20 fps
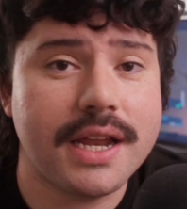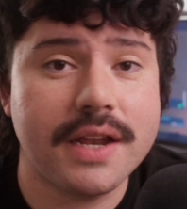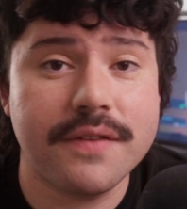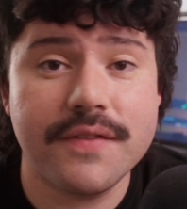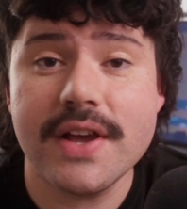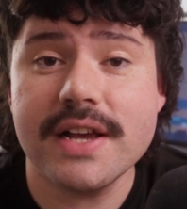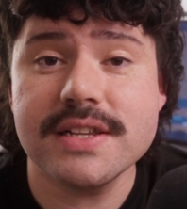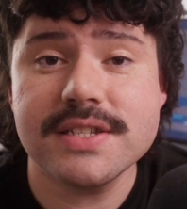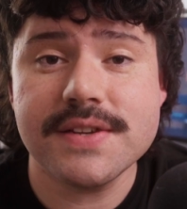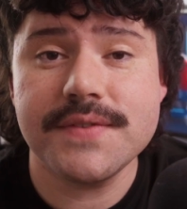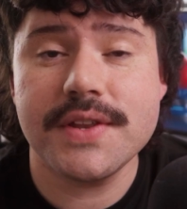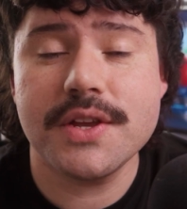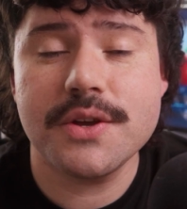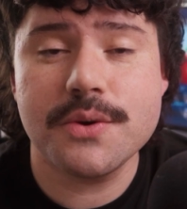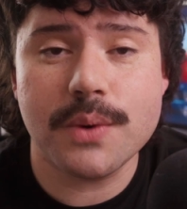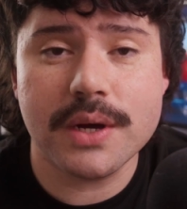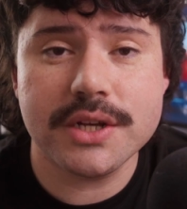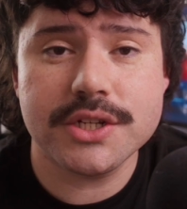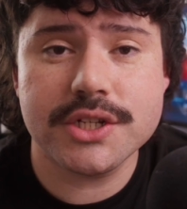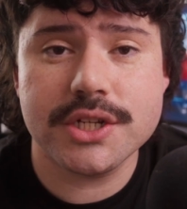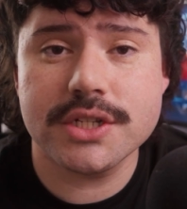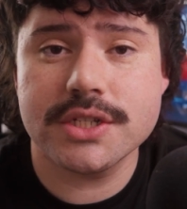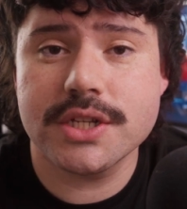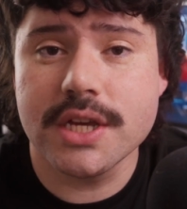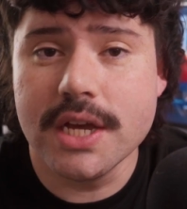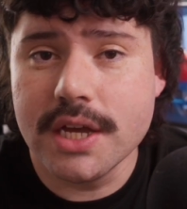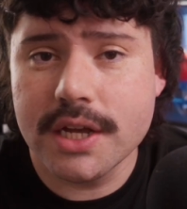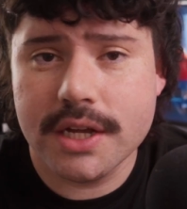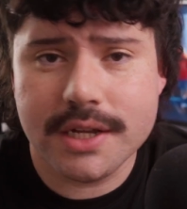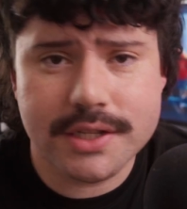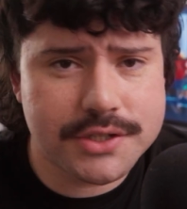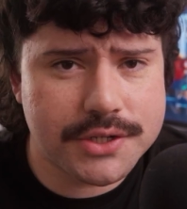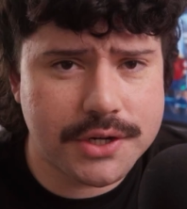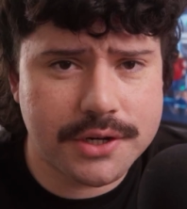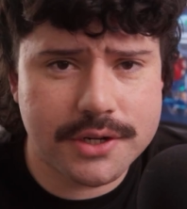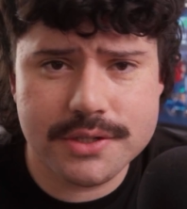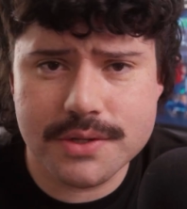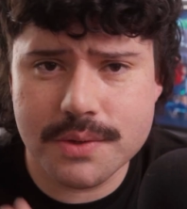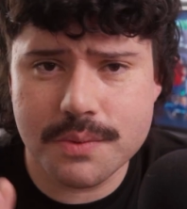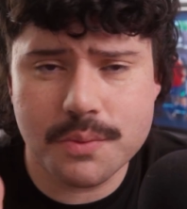And if you guys have any questions,
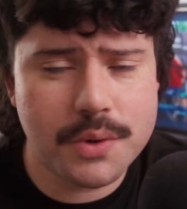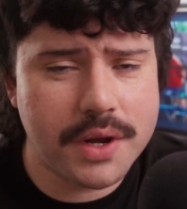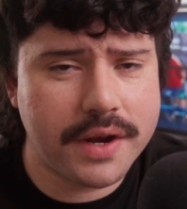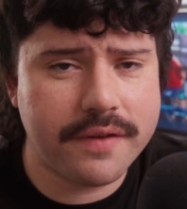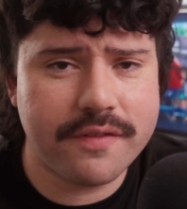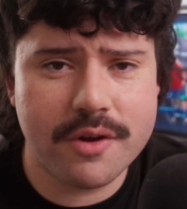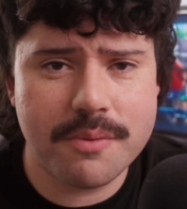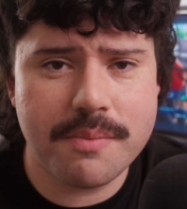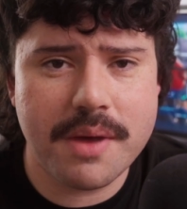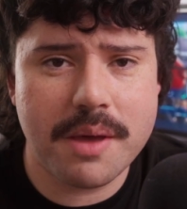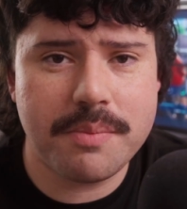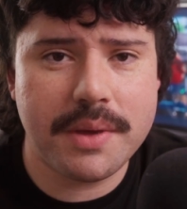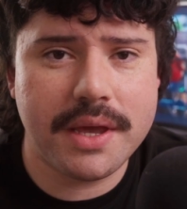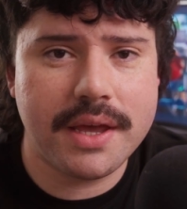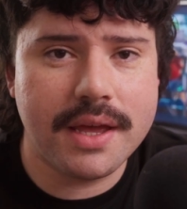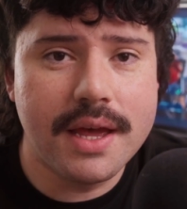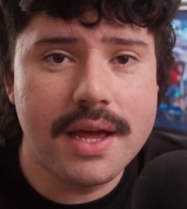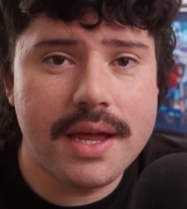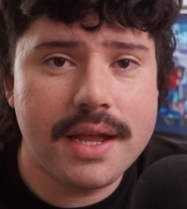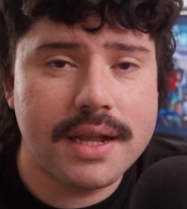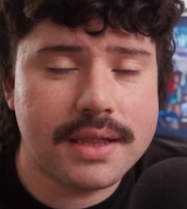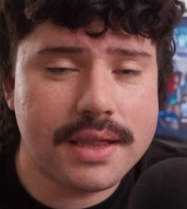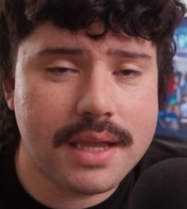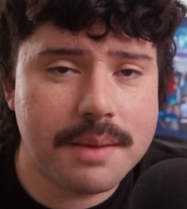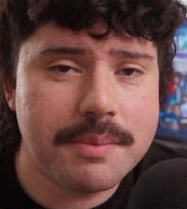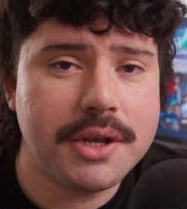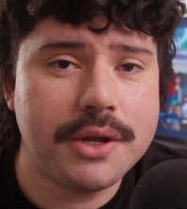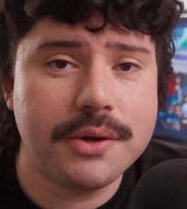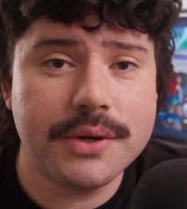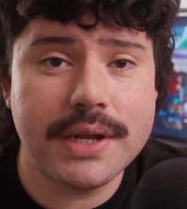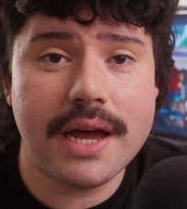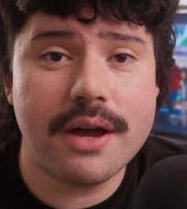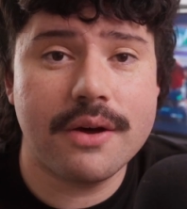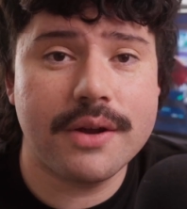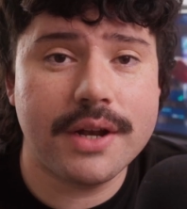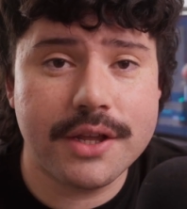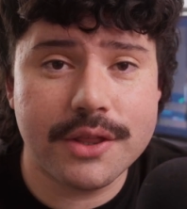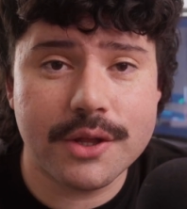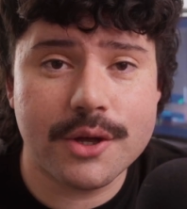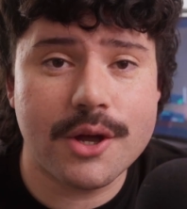concerns, whatever it may be, let me know down
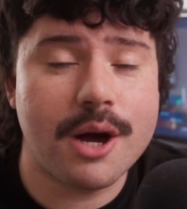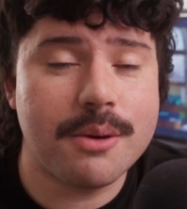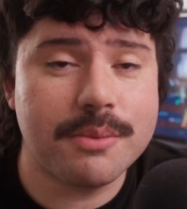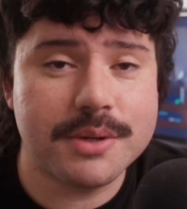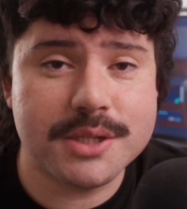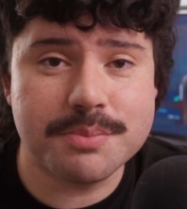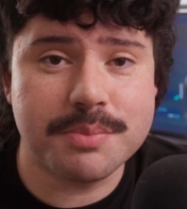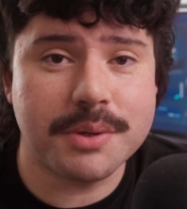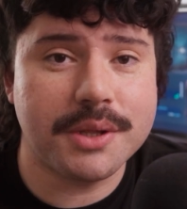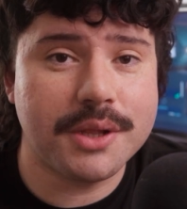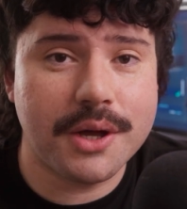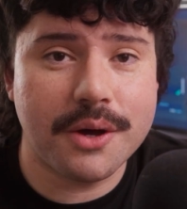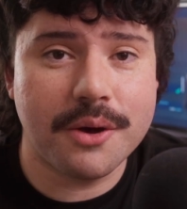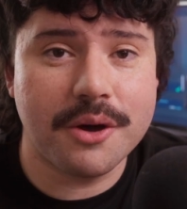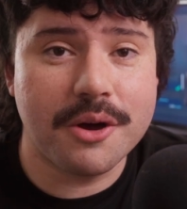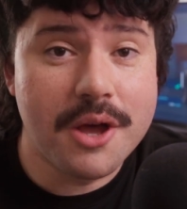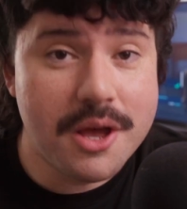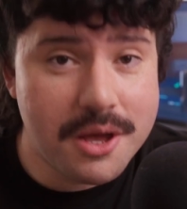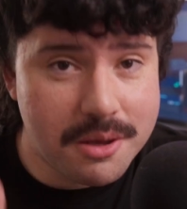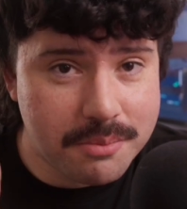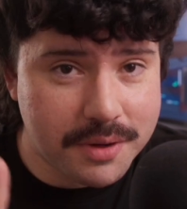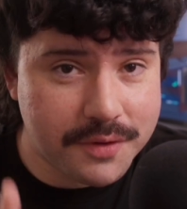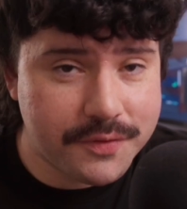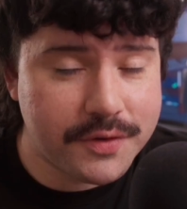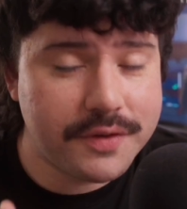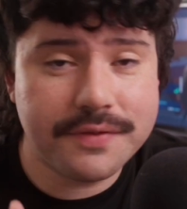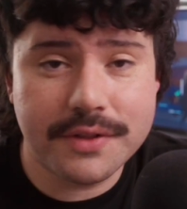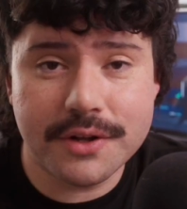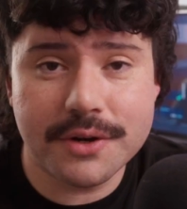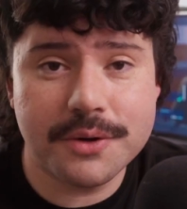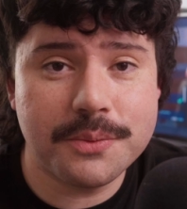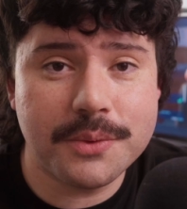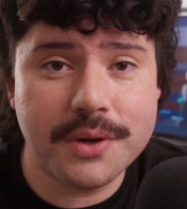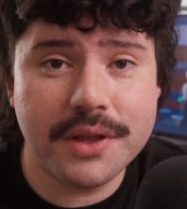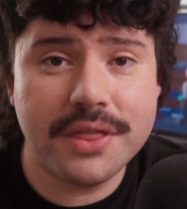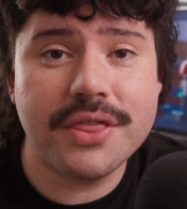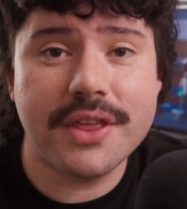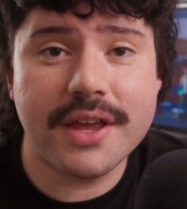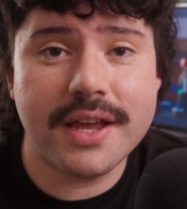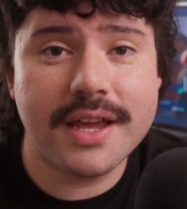in the comments below. But if we've learned one
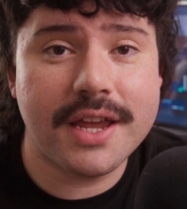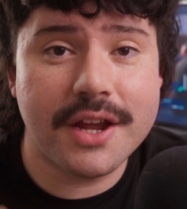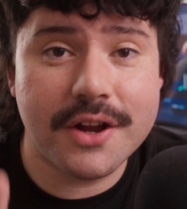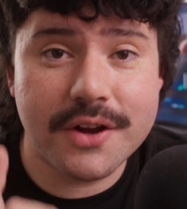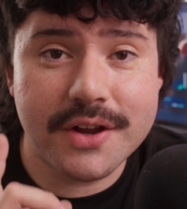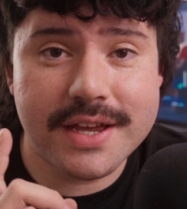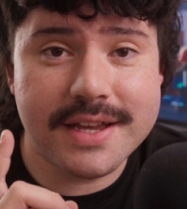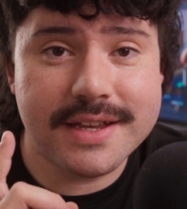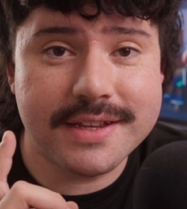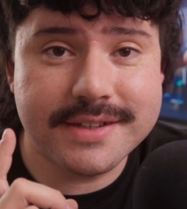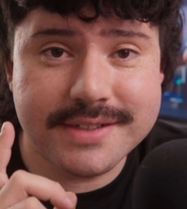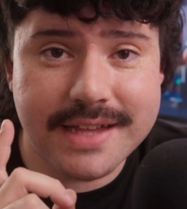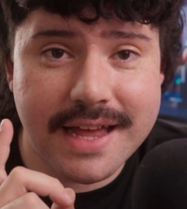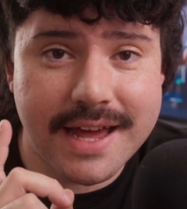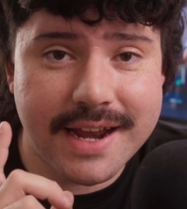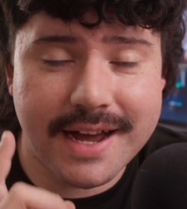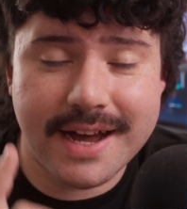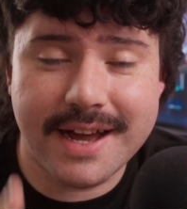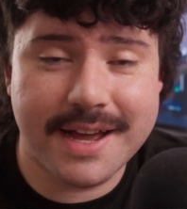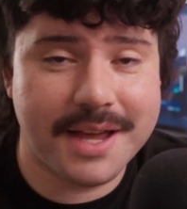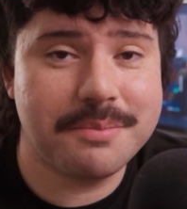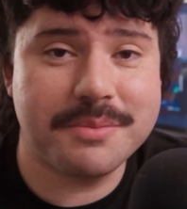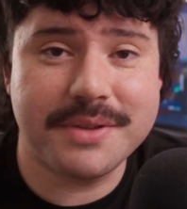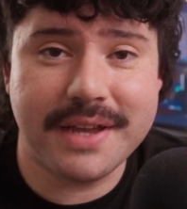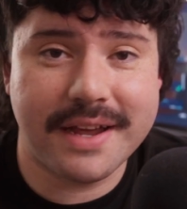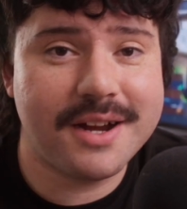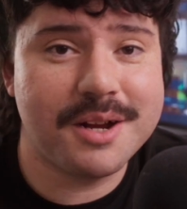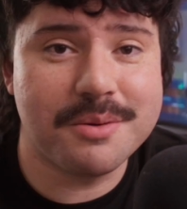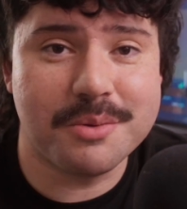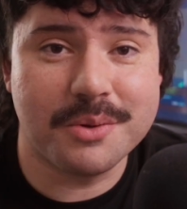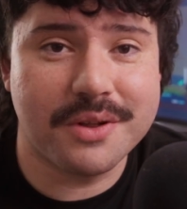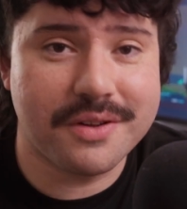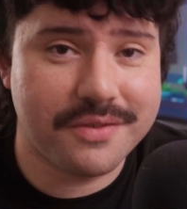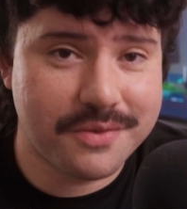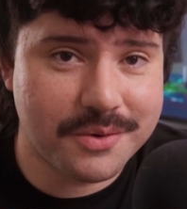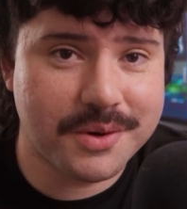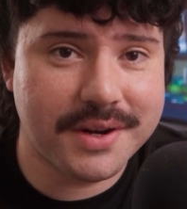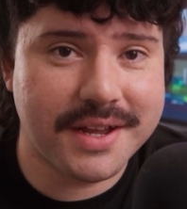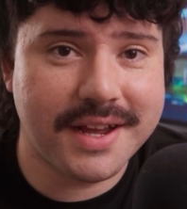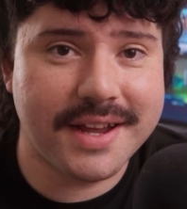thing here is that I am terrible at
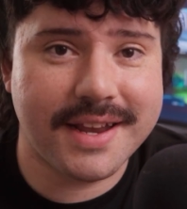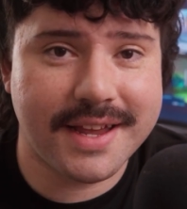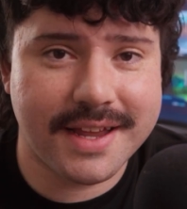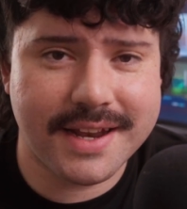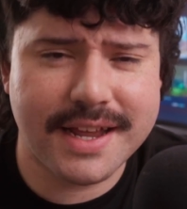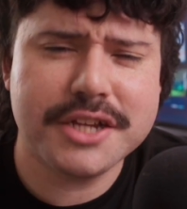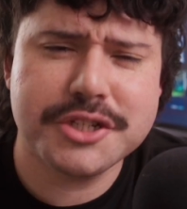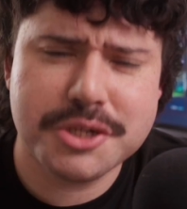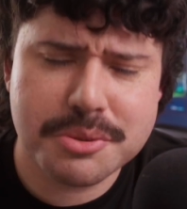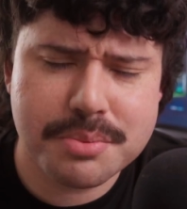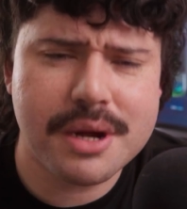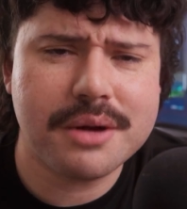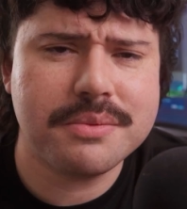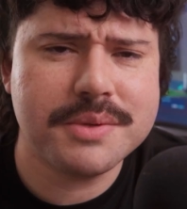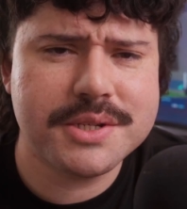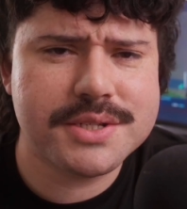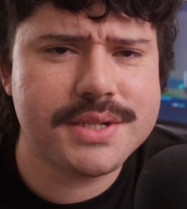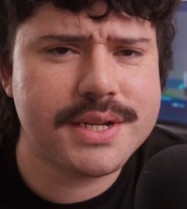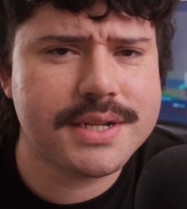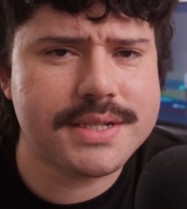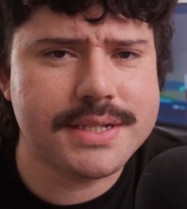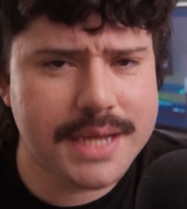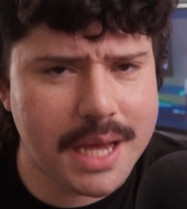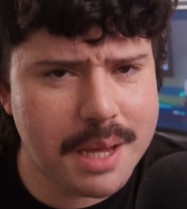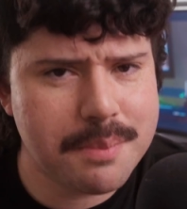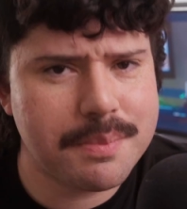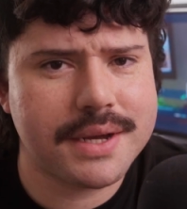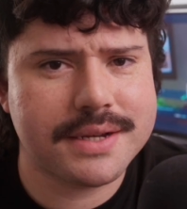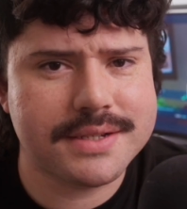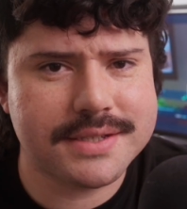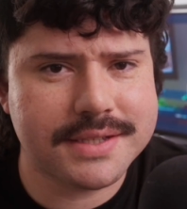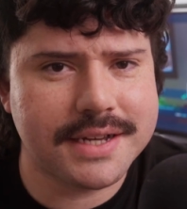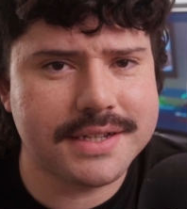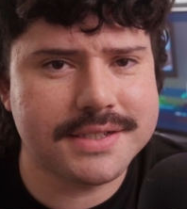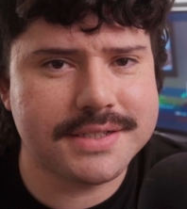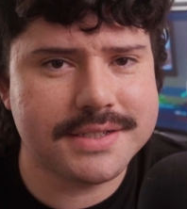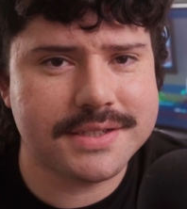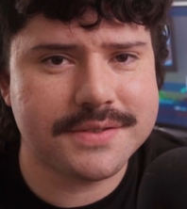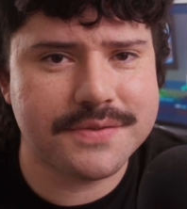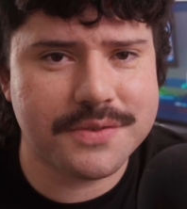Fortnite and I should probably stick to Apex
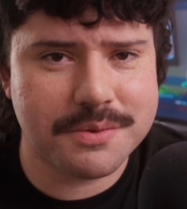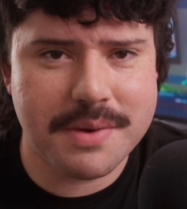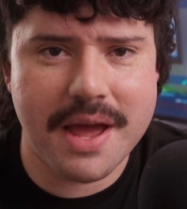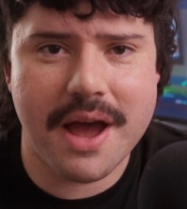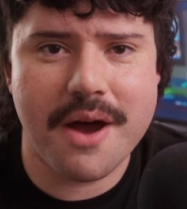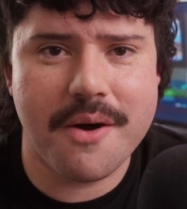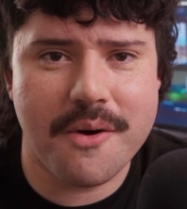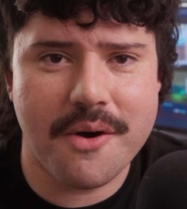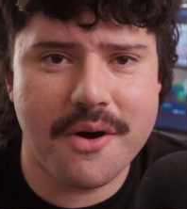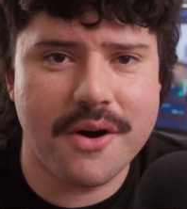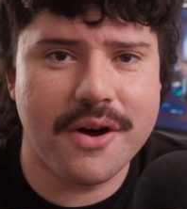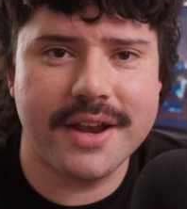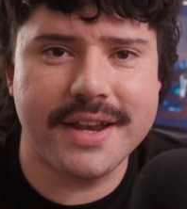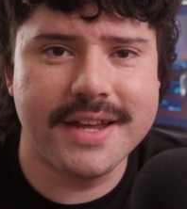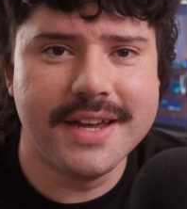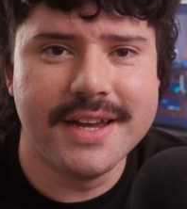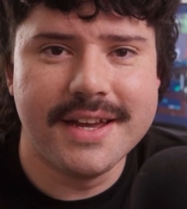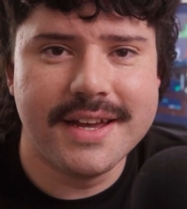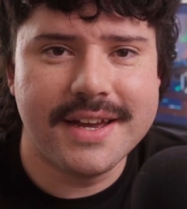Legends from now on.